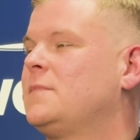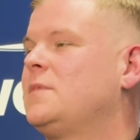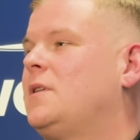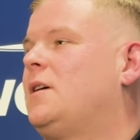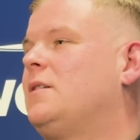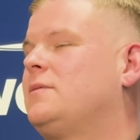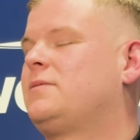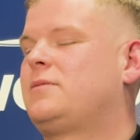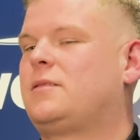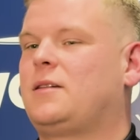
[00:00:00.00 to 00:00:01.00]
Well,
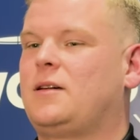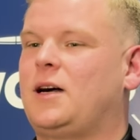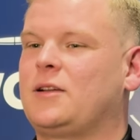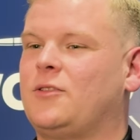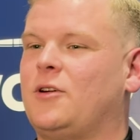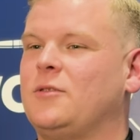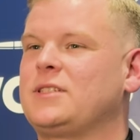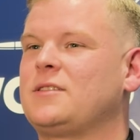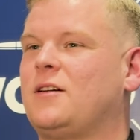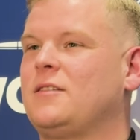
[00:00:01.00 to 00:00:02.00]
I don't know.
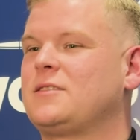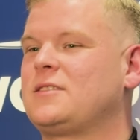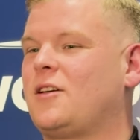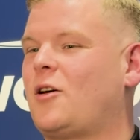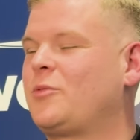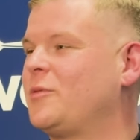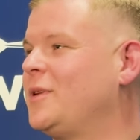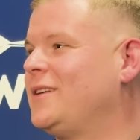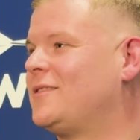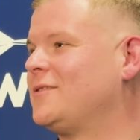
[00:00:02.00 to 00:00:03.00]
It's not up to
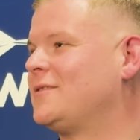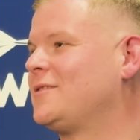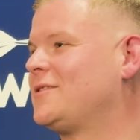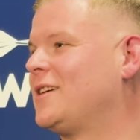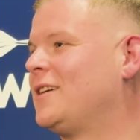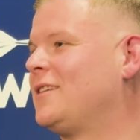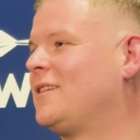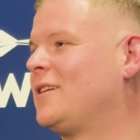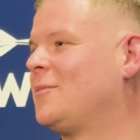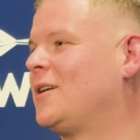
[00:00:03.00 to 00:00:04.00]
me to say
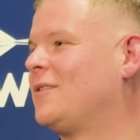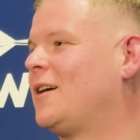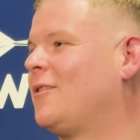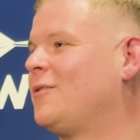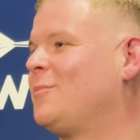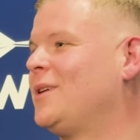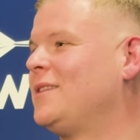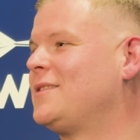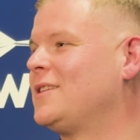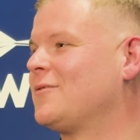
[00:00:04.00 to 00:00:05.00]
anything about how
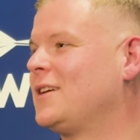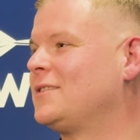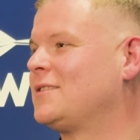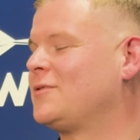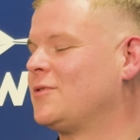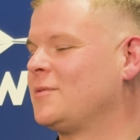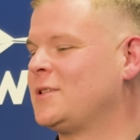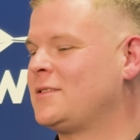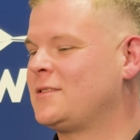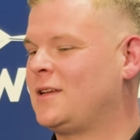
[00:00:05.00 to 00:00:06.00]
PDC arranges
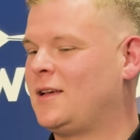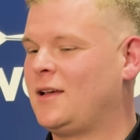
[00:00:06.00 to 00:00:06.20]
tournaments.